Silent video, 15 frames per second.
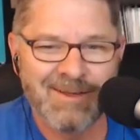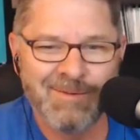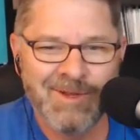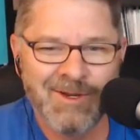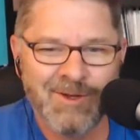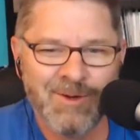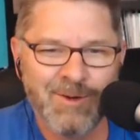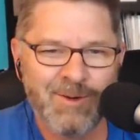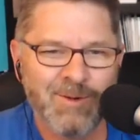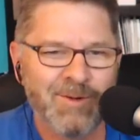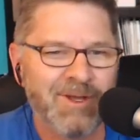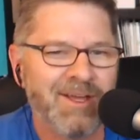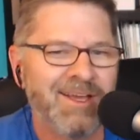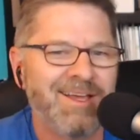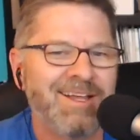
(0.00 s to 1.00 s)
I mean, who
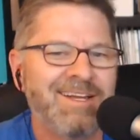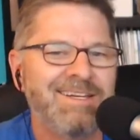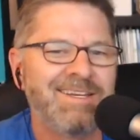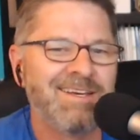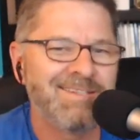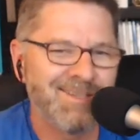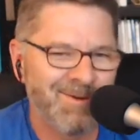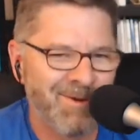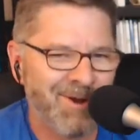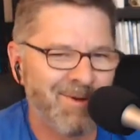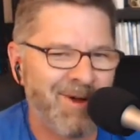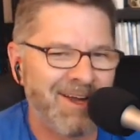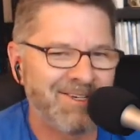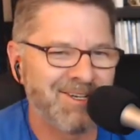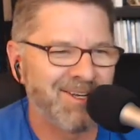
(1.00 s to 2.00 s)
doesn't want to
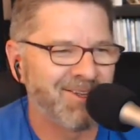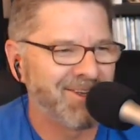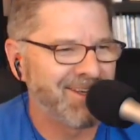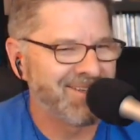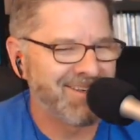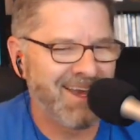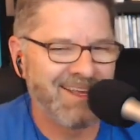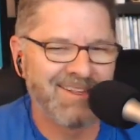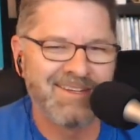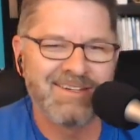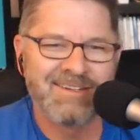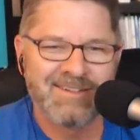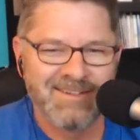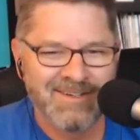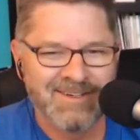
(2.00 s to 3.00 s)
watch Gilligan's Island
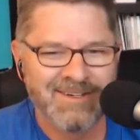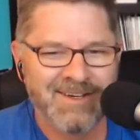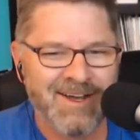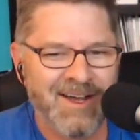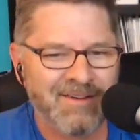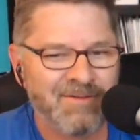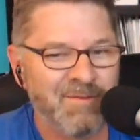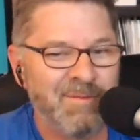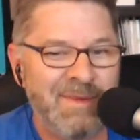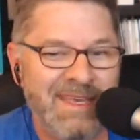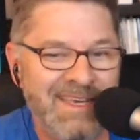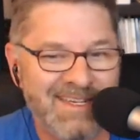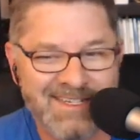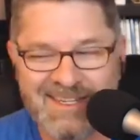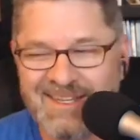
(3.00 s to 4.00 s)
off
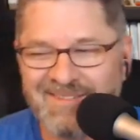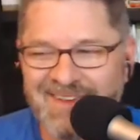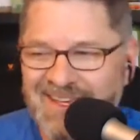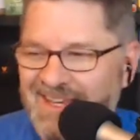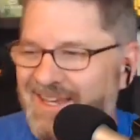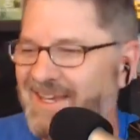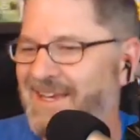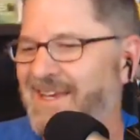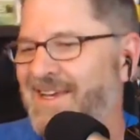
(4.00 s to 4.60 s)
Me TV?